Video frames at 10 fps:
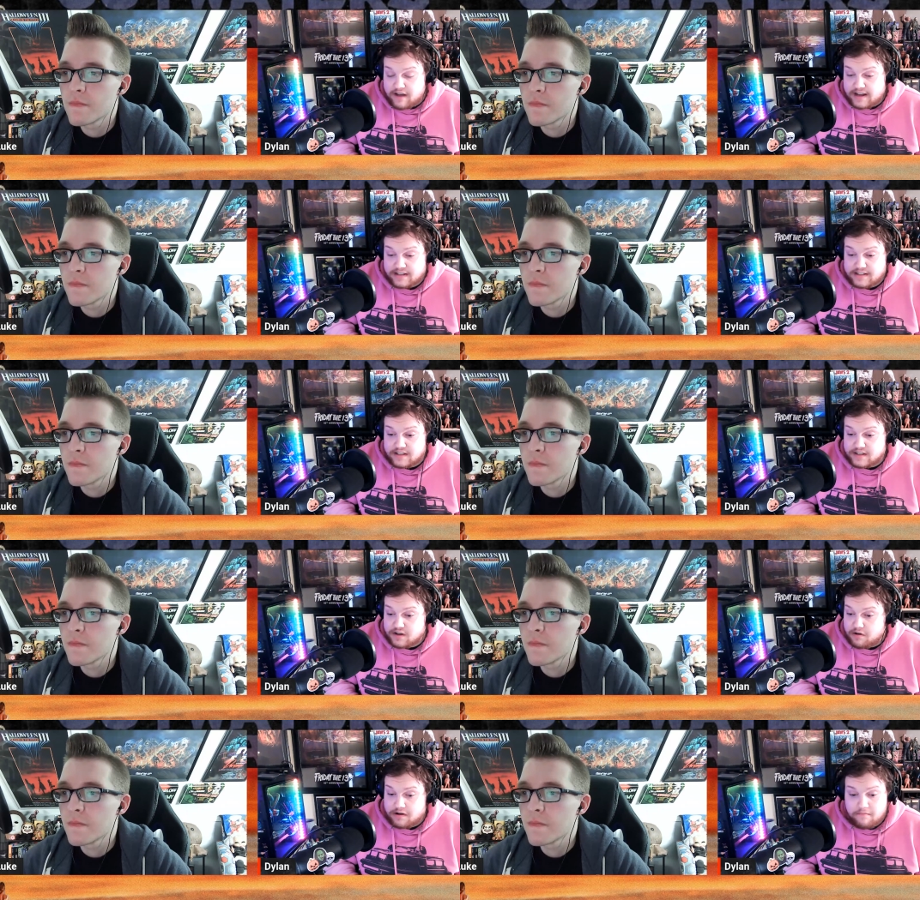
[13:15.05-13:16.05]
Speaker 1: I could see this
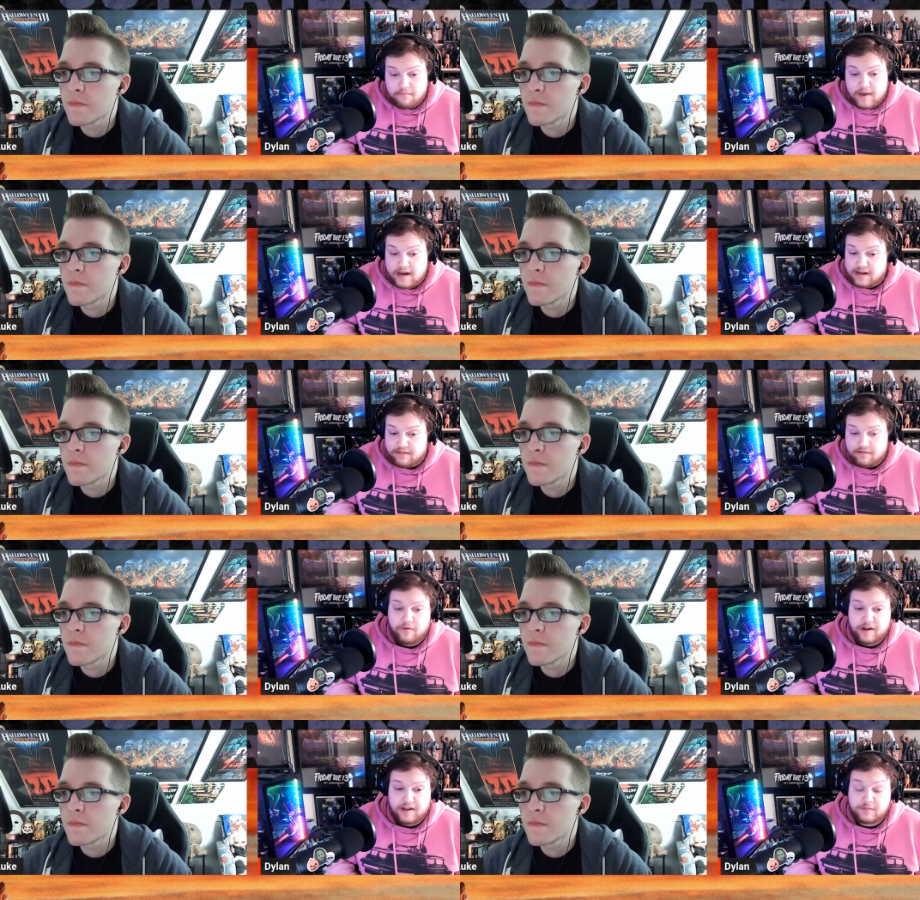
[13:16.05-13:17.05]
going many
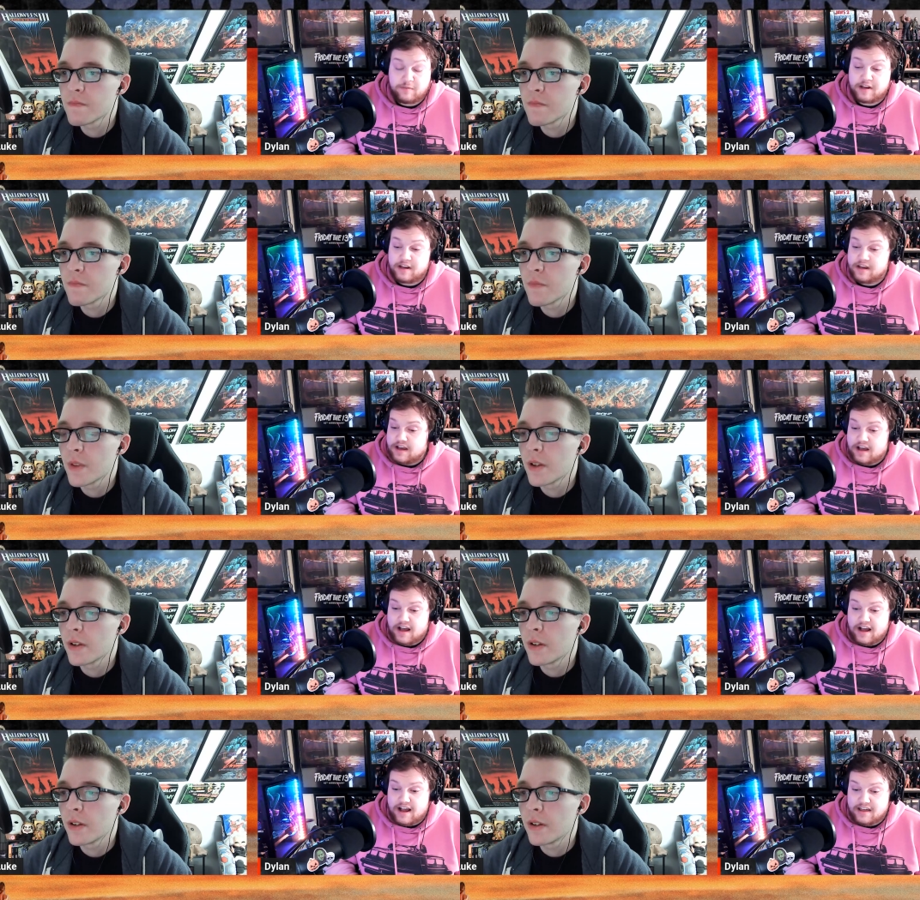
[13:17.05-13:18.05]
different ways, but
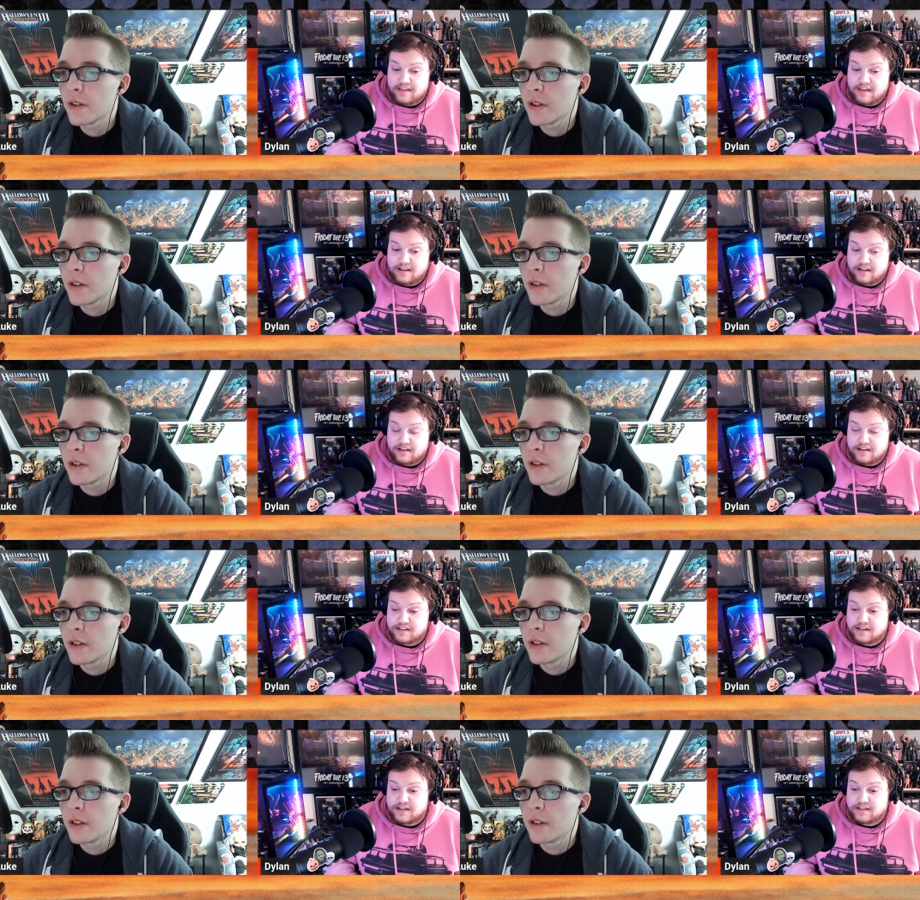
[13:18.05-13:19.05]
I, I think that
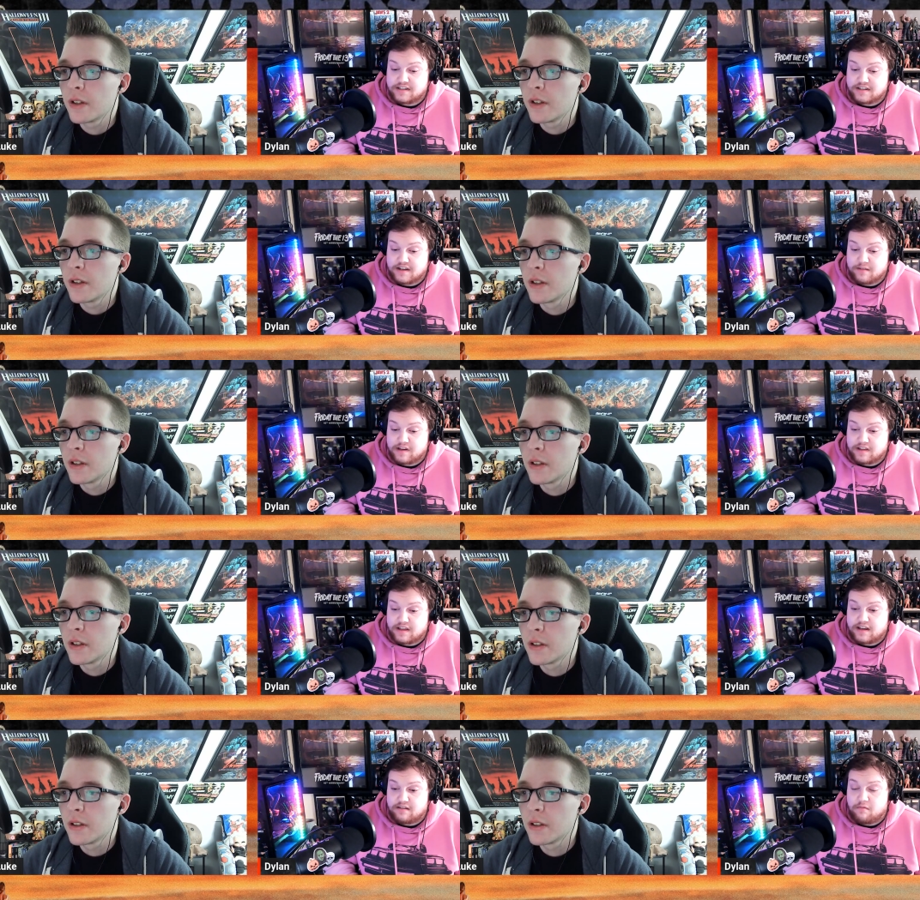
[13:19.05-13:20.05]
this is something
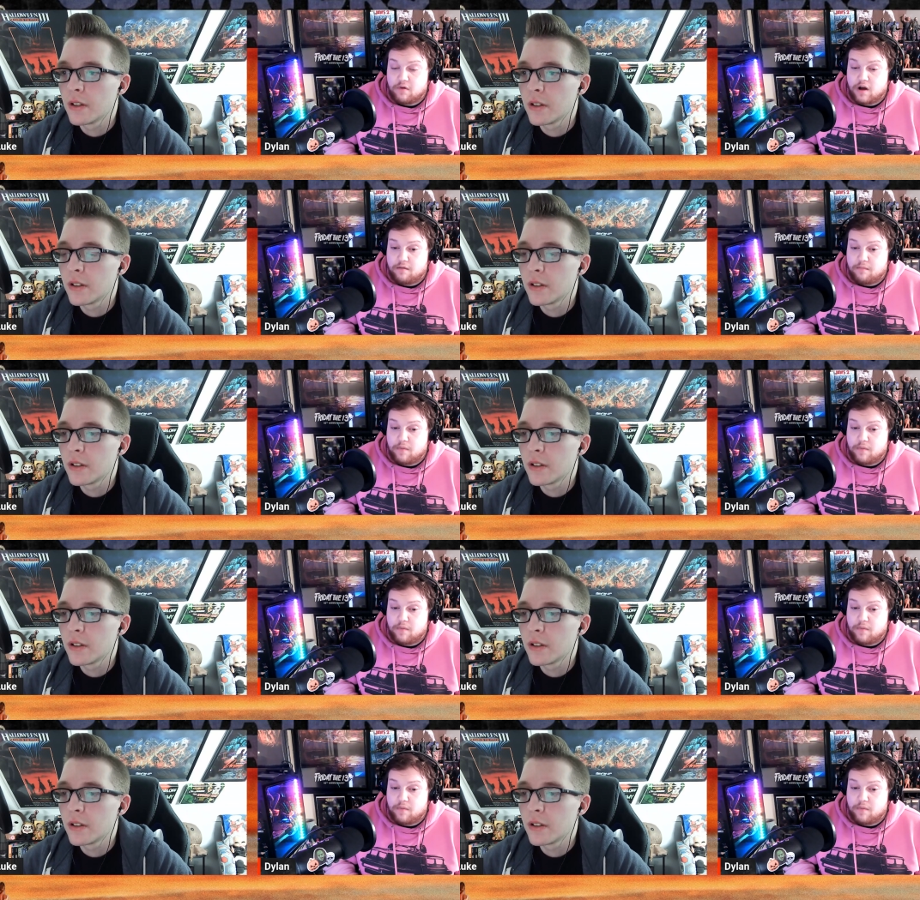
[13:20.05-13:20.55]
that uh,